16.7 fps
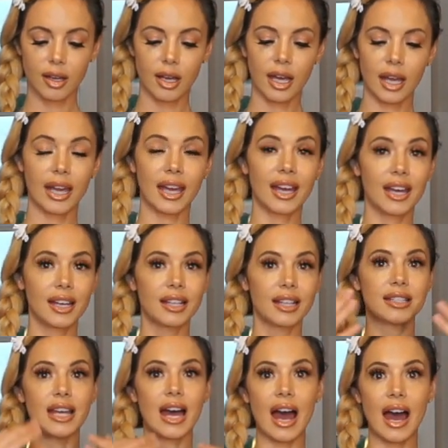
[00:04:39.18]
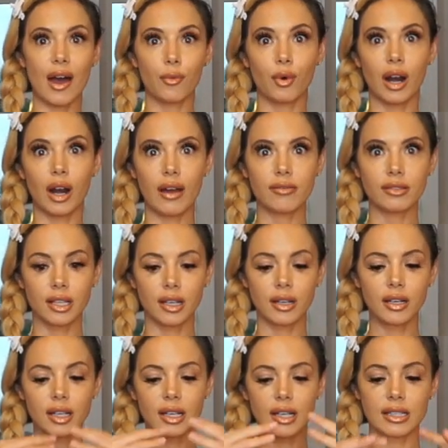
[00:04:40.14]
And what I've
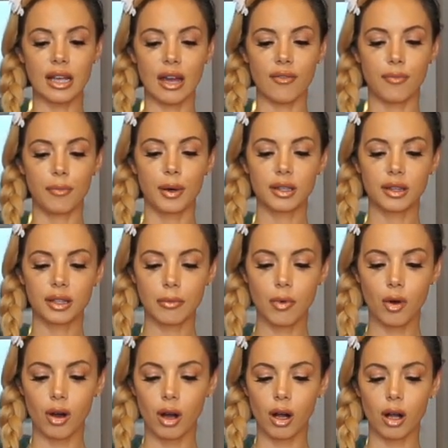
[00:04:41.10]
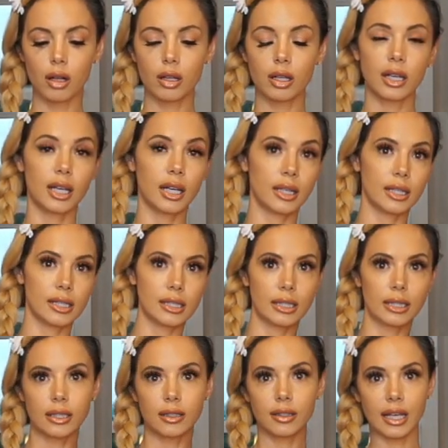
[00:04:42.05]
done is I've put them all in this
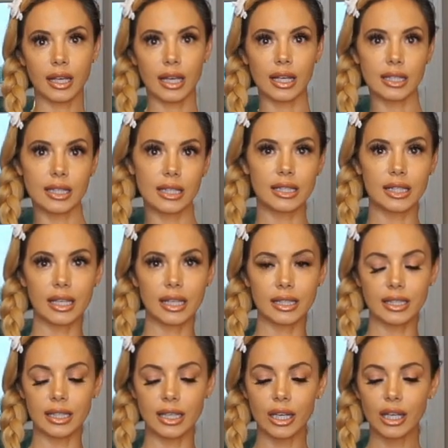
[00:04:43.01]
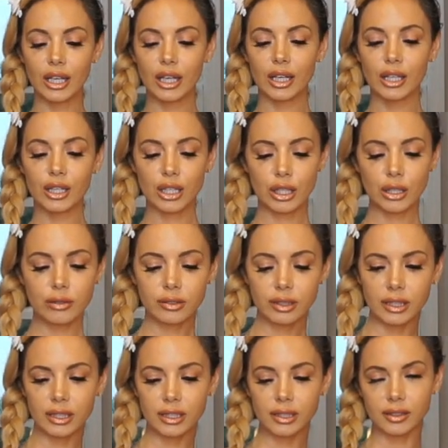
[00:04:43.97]
little handy dandy, cute
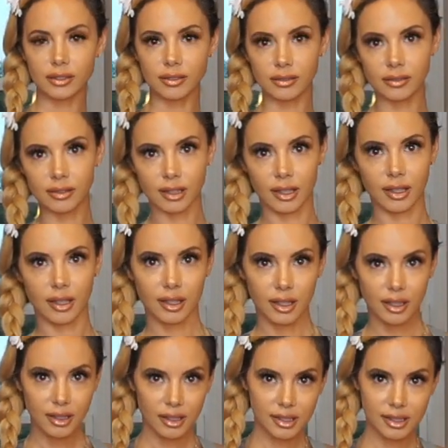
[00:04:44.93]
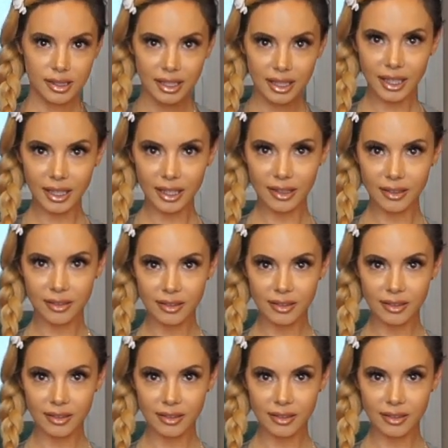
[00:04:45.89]
little, see?